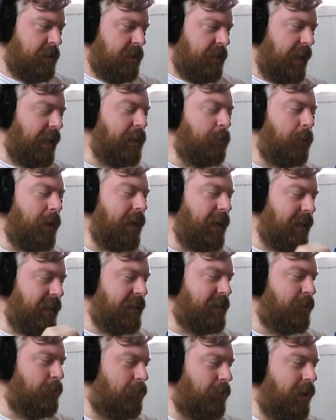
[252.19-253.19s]
anywhere
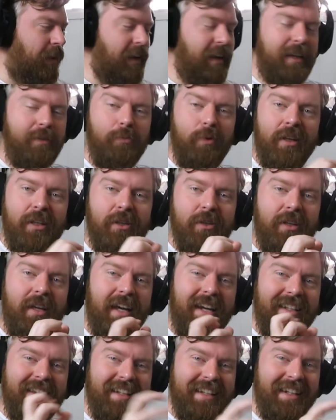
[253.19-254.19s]
in a ride where you
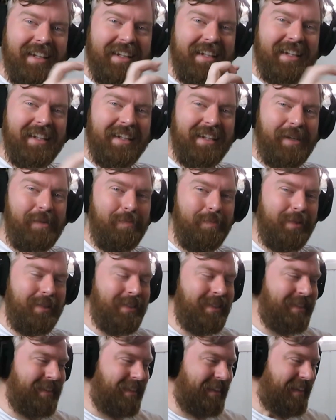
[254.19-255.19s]
get a little glimpse
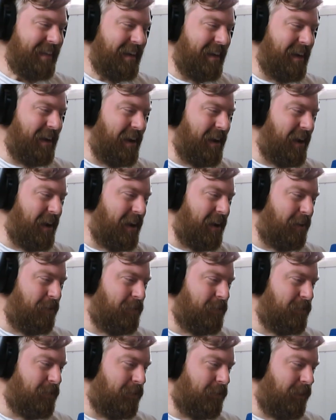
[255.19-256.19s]

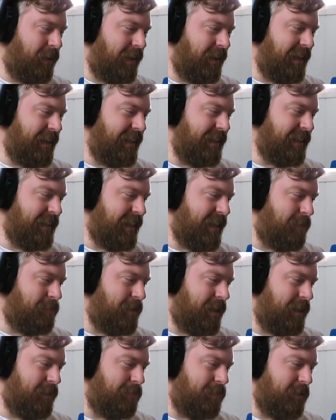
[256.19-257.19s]
of the ride
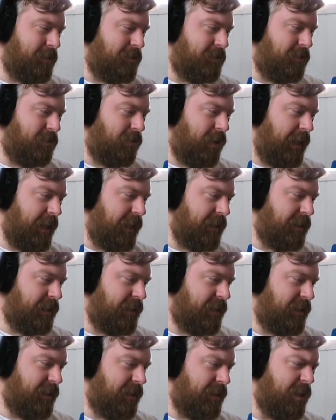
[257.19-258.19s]
coming up is great.
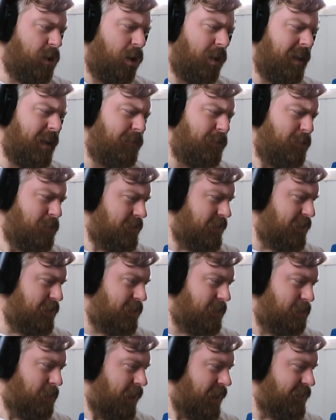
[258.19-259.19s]
Oh, they've used this
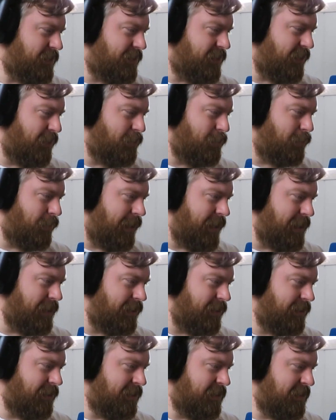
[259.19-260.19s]
space so
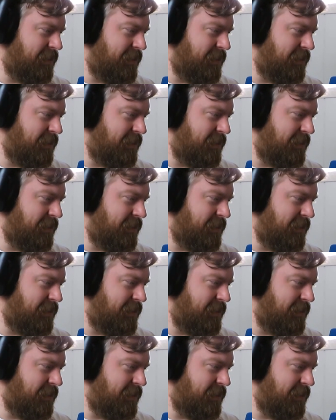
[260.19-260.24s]
well.